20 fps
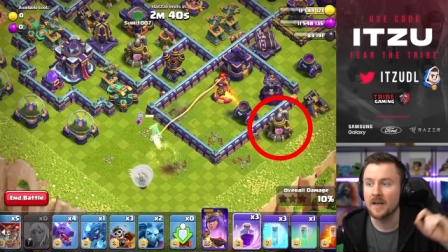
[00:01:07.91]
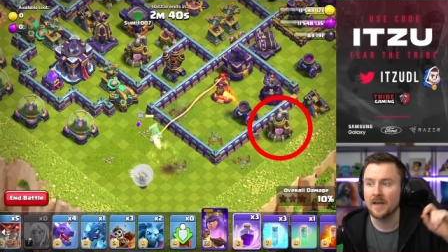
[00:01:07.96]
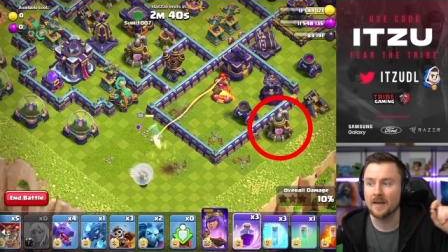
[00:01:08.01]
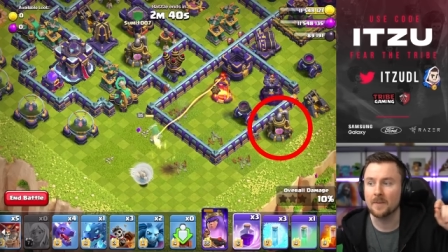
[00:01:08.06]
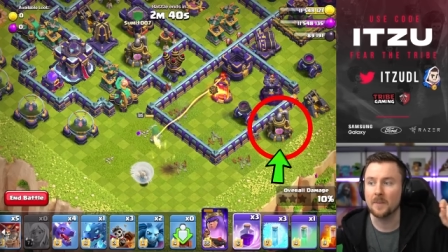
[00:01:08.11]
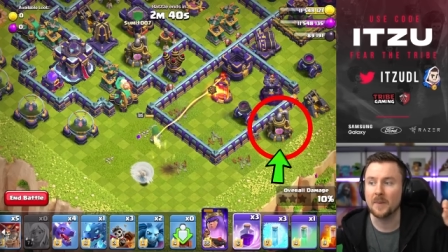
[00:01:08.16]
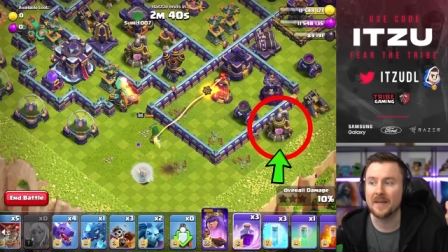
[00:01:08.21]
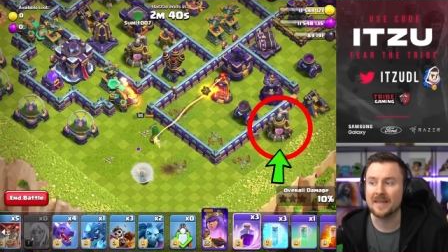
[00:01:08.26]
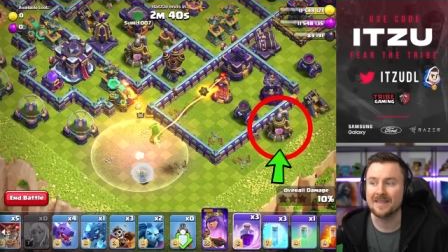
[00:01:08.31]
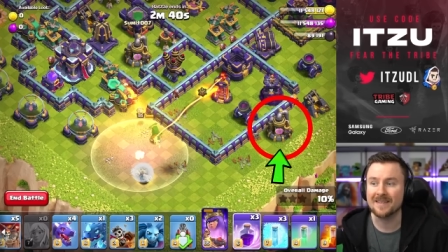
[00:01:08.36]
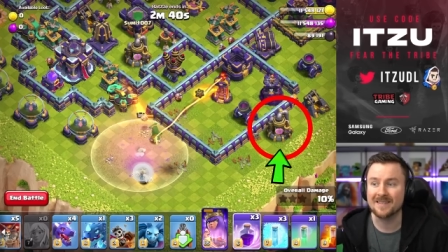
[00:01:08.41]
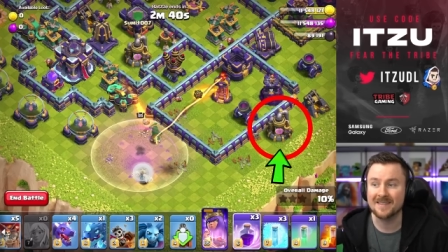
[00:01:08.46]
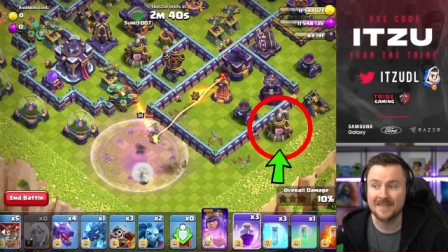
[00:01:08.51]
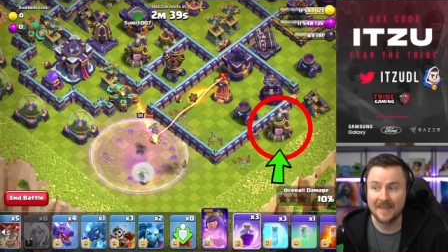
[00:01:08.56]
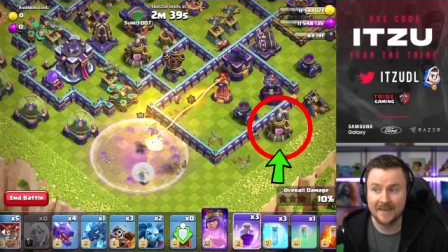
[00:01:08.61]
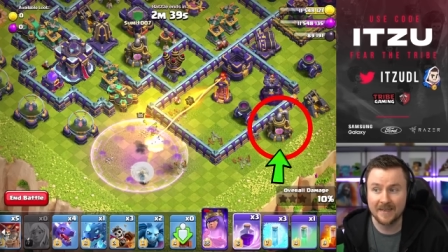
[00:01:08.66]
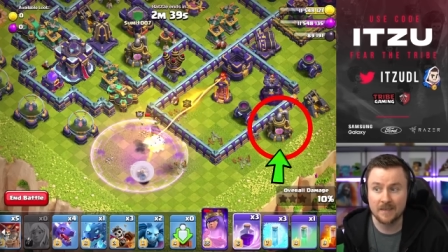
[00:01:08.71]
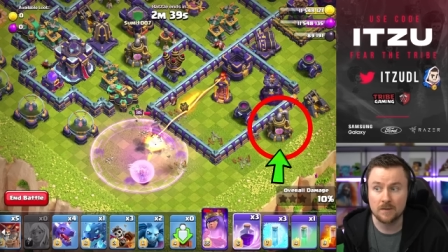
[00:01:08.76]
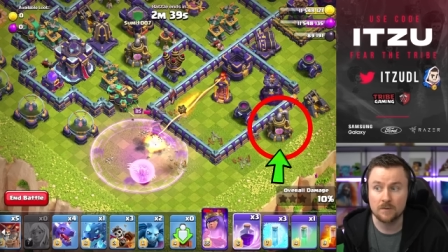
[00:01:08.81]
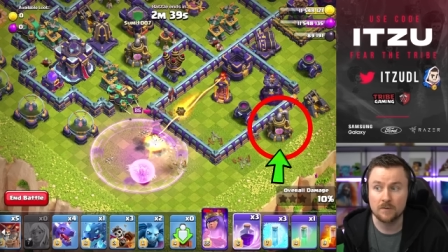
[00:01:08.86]
and play a
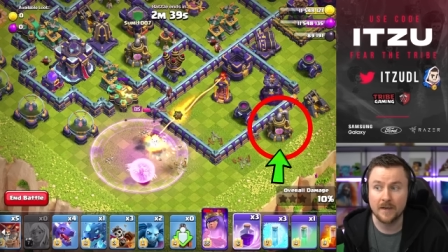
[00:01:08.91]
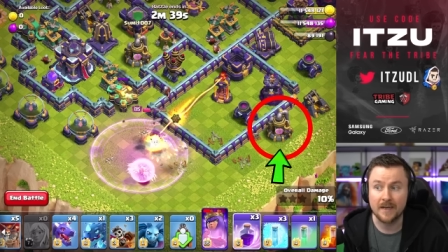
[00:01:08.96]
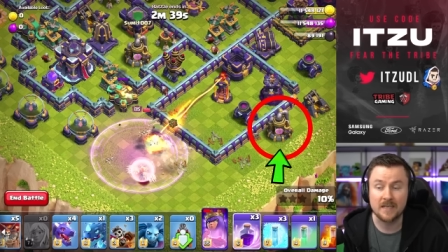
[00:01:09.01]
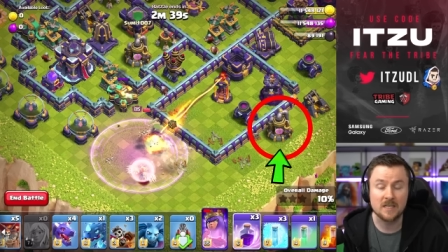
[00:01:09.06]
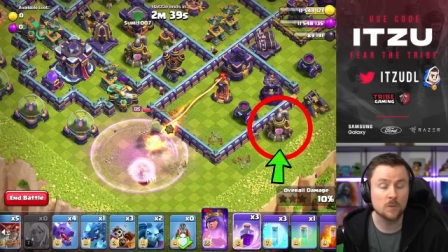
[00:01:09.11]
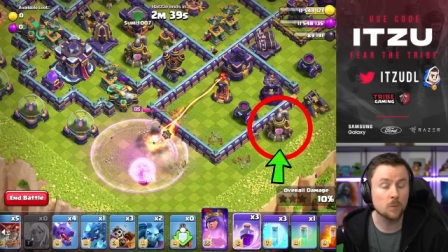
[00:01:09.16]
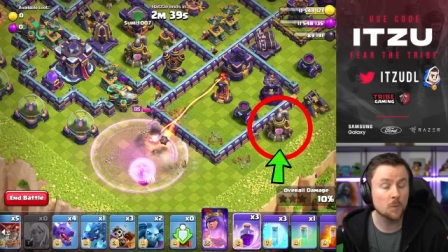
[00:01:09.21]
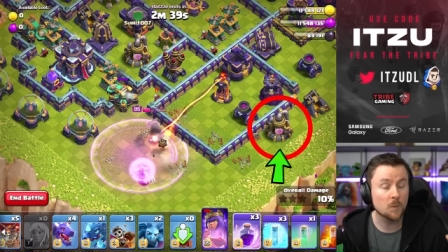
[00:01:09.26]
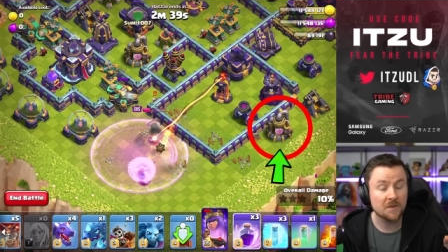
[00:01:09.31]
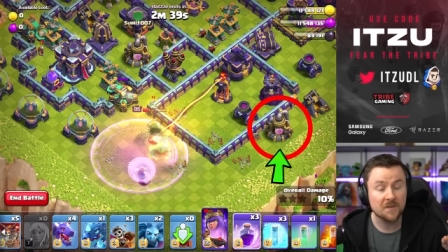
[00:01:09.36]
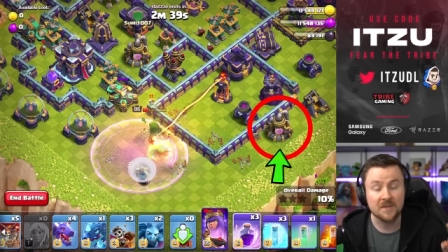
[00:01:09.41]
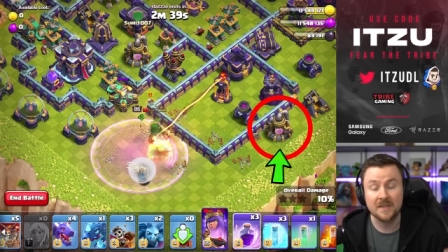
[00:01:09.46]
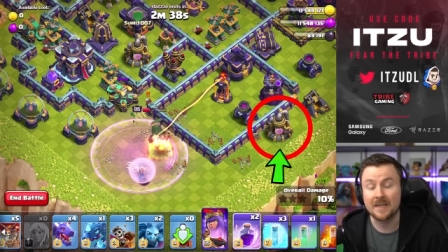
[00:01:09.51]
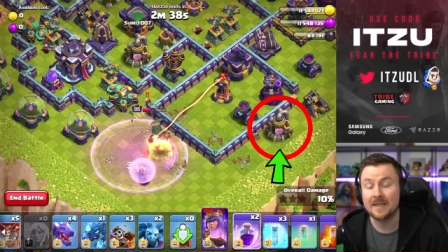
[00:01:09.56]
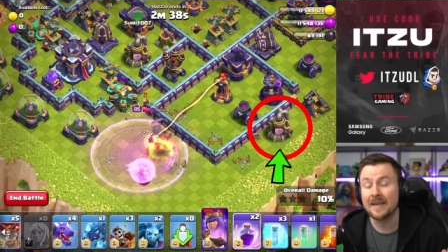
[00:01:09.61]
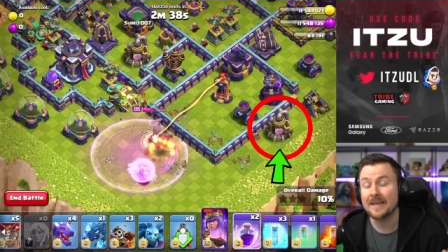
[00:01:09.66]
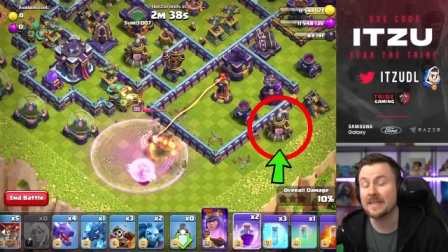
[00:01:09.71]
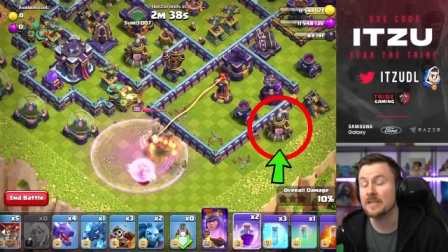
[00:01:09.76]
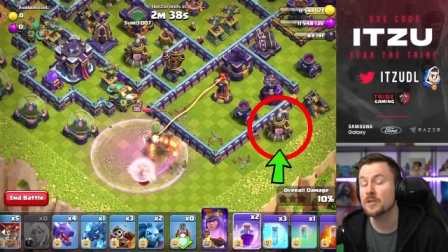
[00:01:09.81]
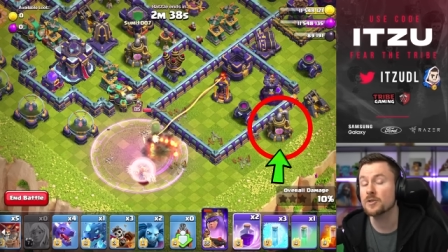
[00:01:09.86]
second rage with the
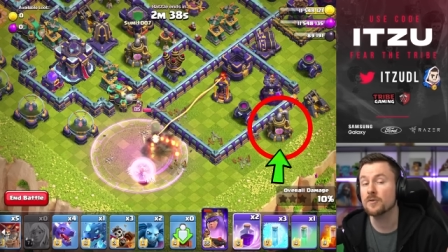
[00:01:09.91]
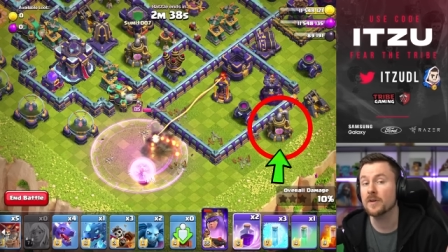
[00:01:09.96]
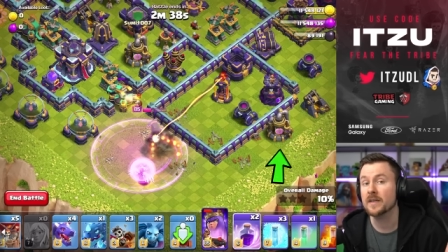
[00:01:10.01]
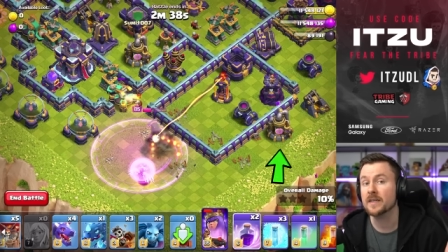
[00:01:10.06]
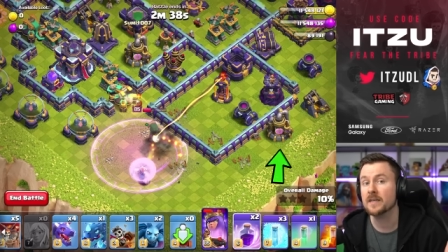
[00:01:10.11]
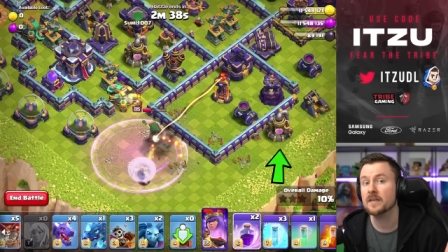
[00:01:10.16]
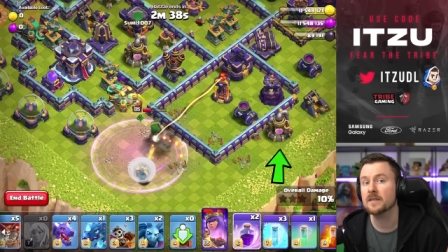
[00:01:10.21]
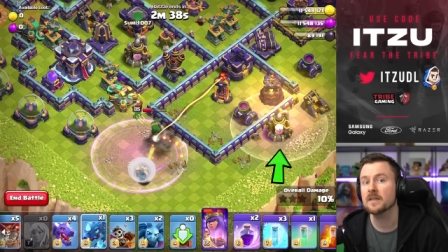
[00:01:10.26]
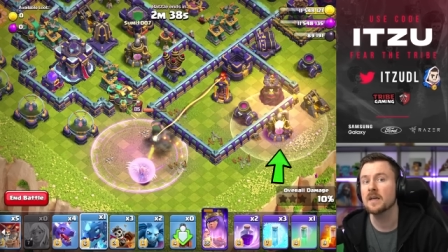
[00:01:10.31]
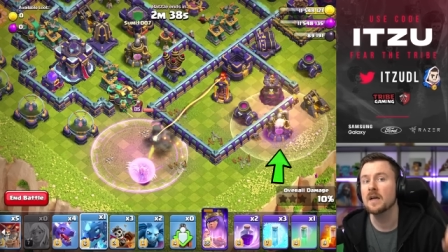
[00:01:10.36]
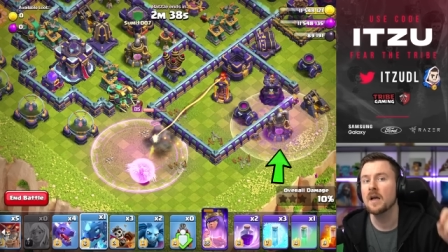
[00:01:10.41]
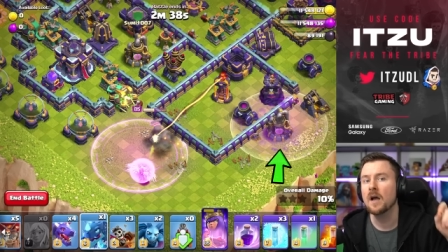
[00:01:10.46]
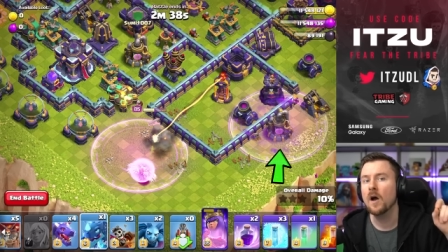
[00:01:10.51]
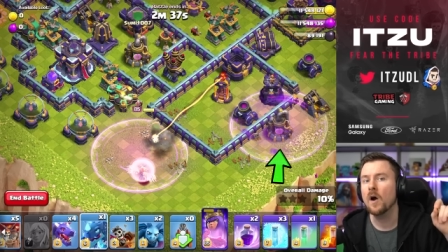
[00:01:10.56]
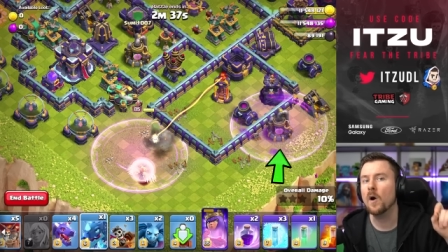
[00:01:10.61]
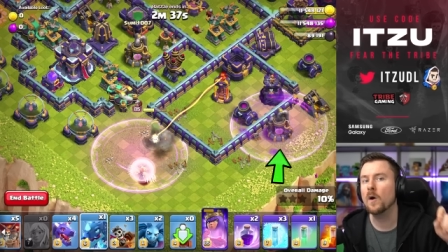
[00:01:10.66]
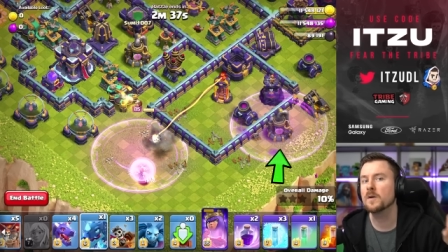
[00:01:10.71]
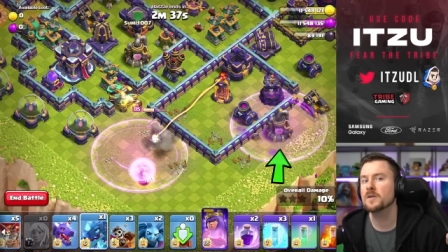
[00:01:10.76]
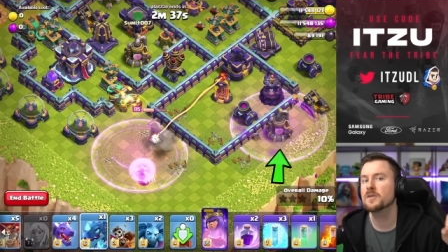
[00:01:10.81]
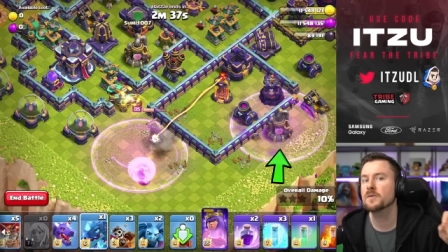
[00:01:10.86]
Electro Dragon
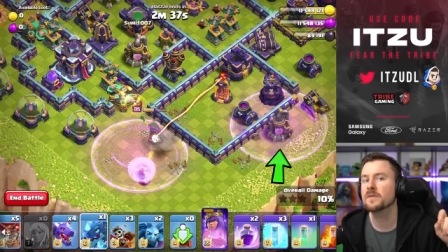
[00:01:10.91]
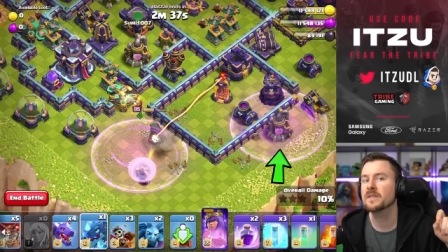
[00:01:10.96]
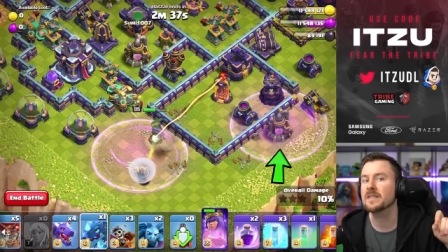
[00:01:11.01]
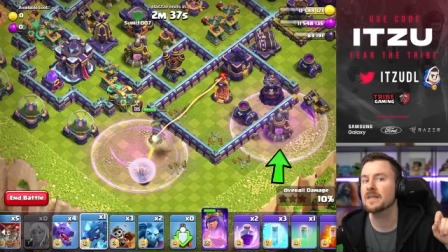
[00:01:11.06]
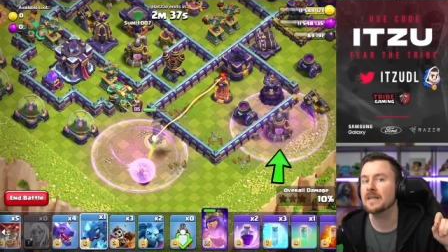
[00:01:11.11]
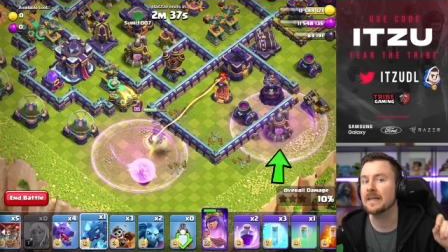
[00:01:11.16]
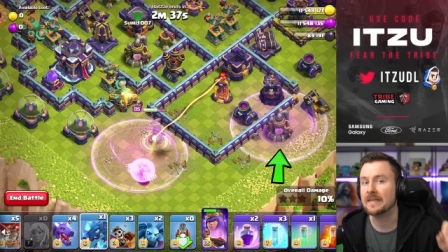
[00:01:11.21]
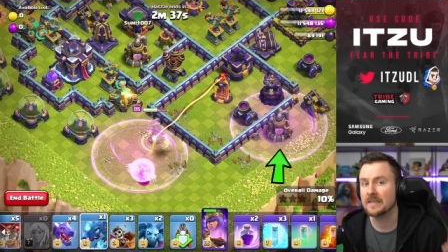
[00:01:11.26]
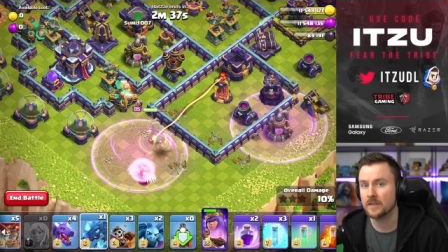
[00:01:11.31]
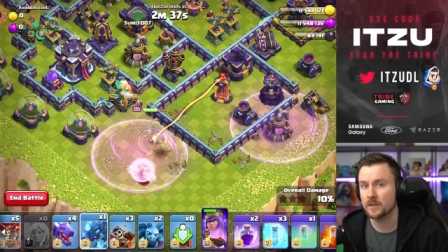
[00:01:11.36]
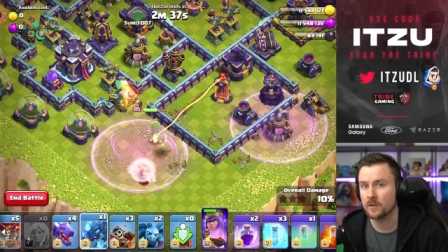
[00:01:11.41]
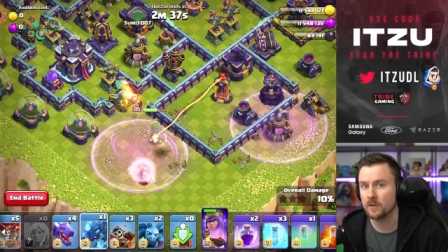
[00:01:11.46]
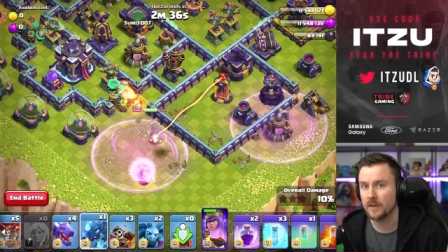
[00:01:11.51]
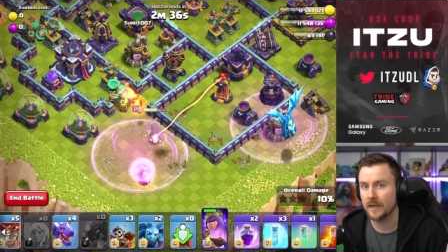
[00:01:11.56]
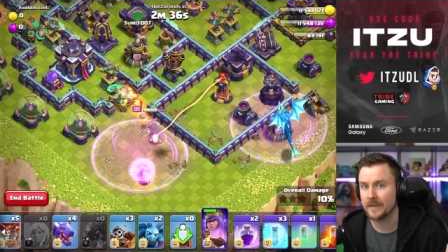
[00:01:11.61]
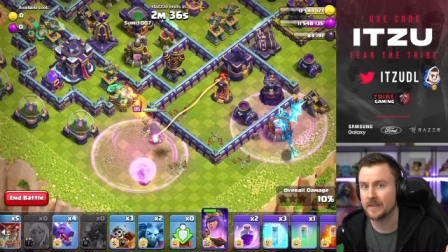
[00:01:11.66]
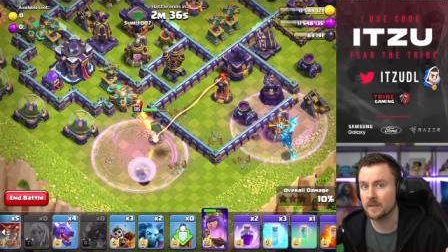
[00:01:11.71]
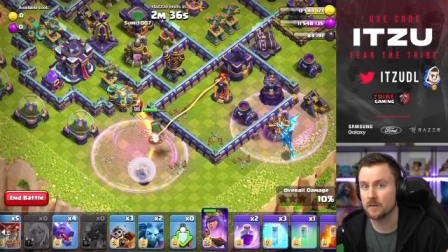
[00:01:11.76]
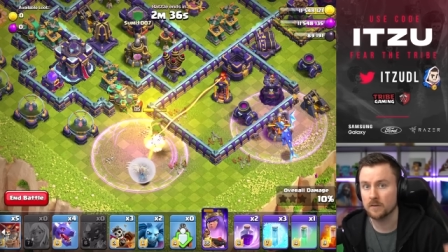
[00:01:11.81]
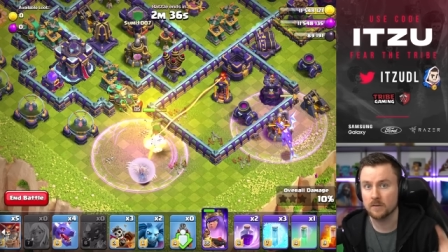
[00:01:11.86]
onto the Elixir
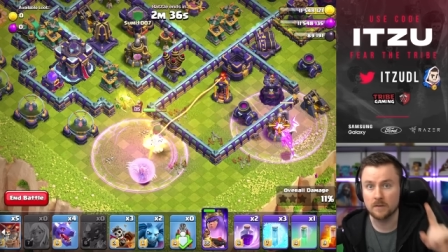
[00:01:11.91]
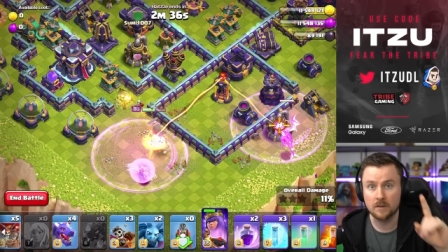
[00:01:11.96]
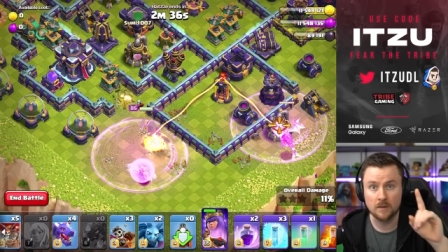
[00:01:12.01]
Collector.